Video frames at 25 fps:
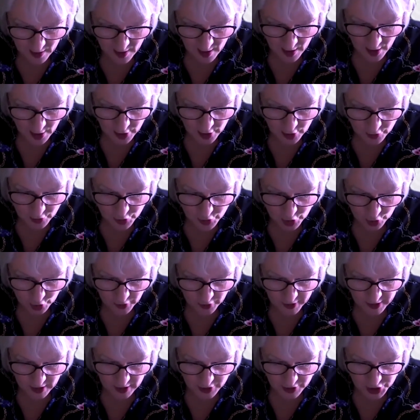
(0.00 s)
You
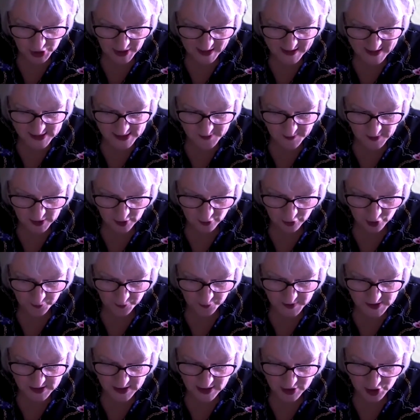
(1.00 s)
join our JASME group
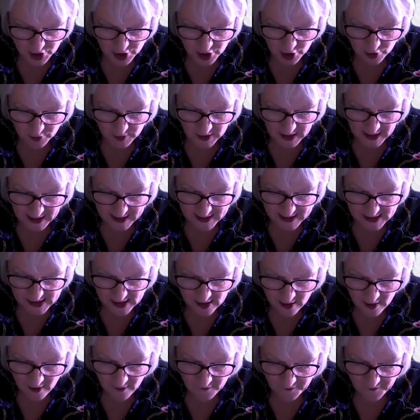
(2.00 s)
as they showcase